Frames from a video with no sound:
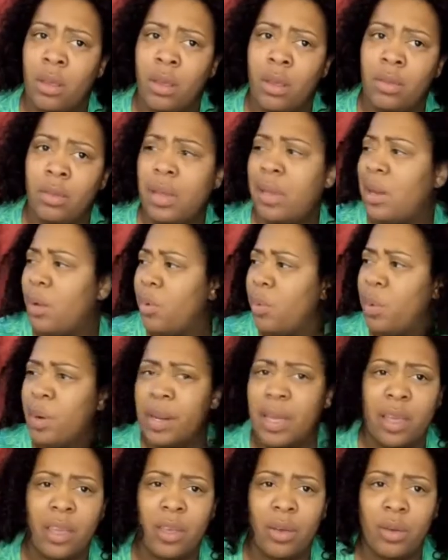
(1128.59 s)
well, where the
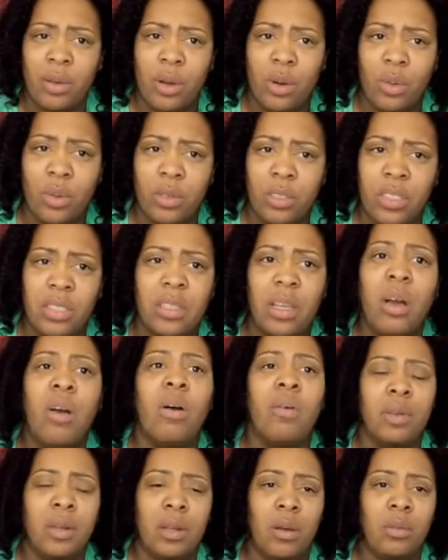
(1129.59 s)
heck are you going? She said, oh, I'm
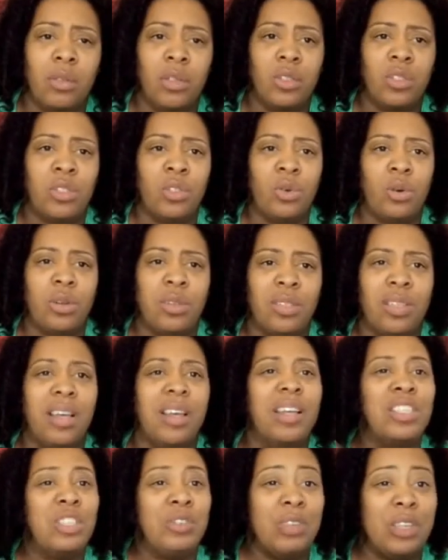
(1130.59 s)
finna go to the source.
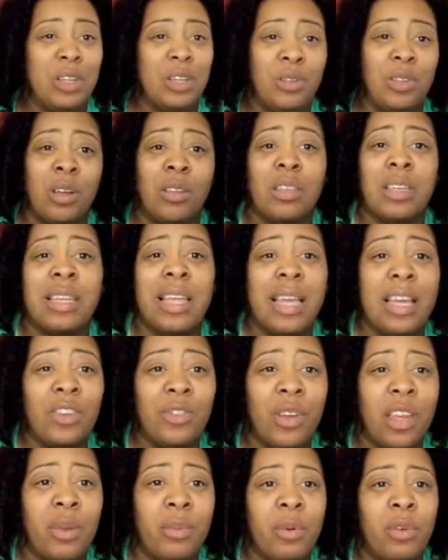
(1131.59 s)
She finna go talk to Landry and
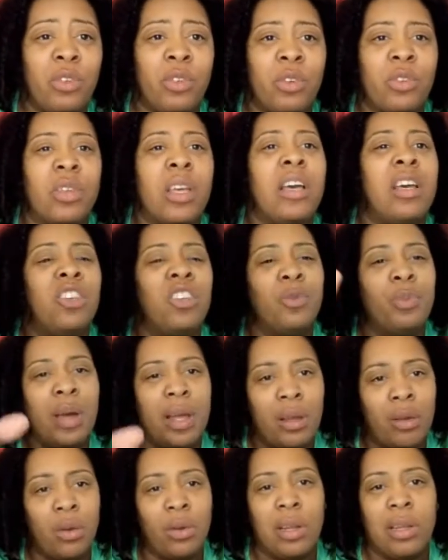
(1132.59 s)
the Boudreaux. You're probably gonna
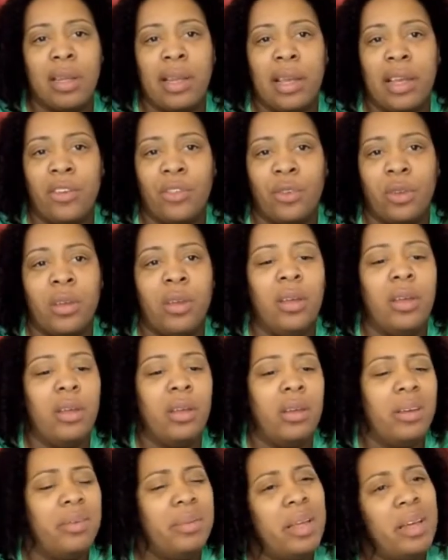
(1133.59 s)
go to Landry.
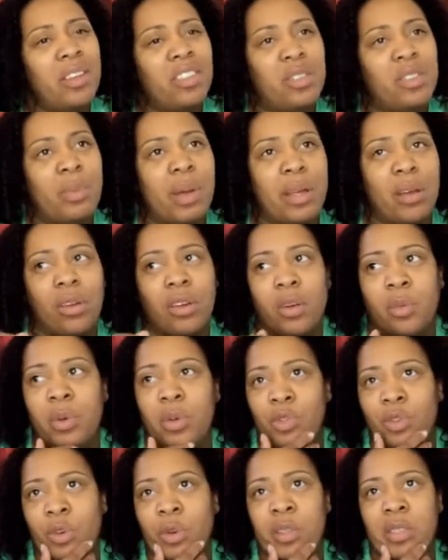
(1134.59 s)
Well, she might go to the
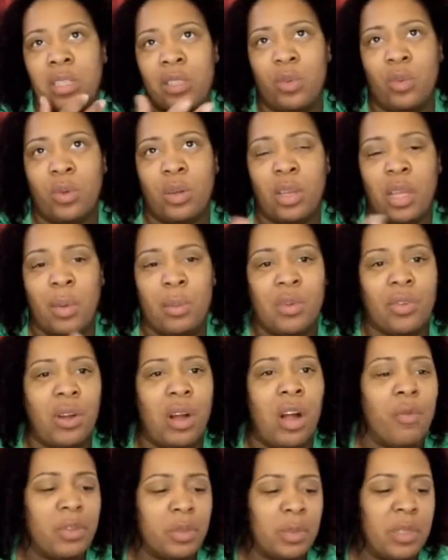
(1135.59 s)
Boudreaux because that's the one that came to her
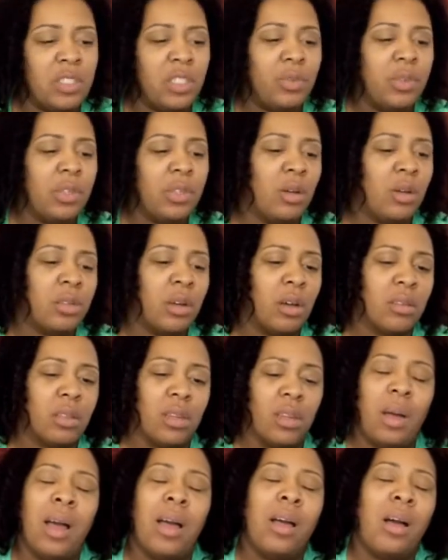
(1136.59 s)
office, but she finna go talk to them.
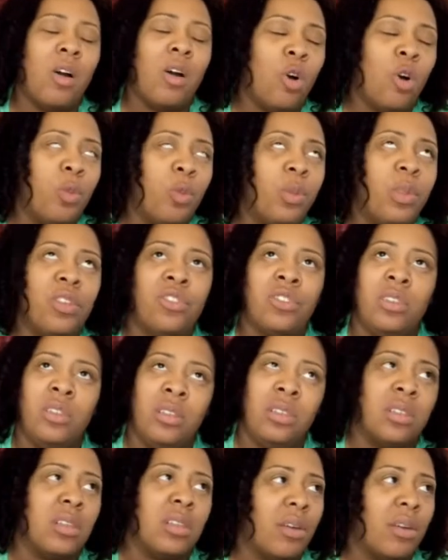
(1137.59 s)
I hope that she is
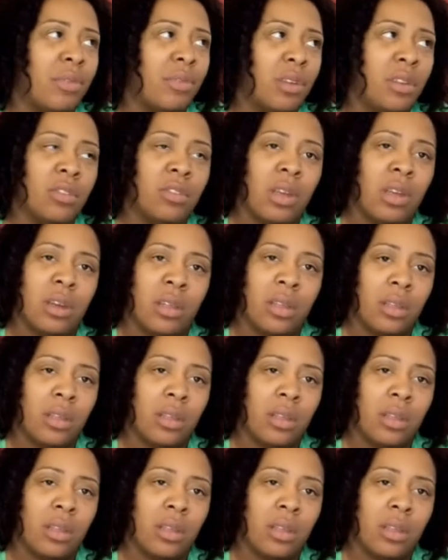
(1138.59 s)
not finna try to